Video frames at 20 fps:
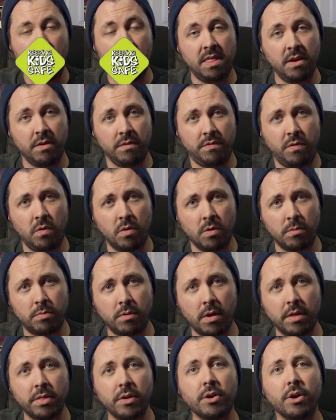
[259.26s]
therefore,
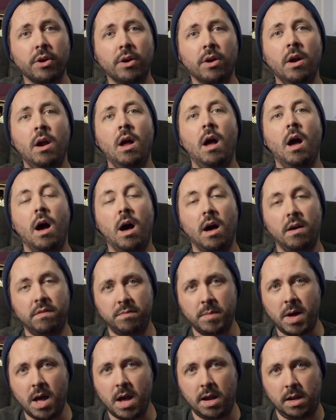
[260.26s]
brother
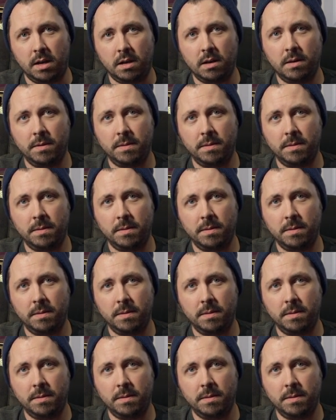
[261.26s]
of mine.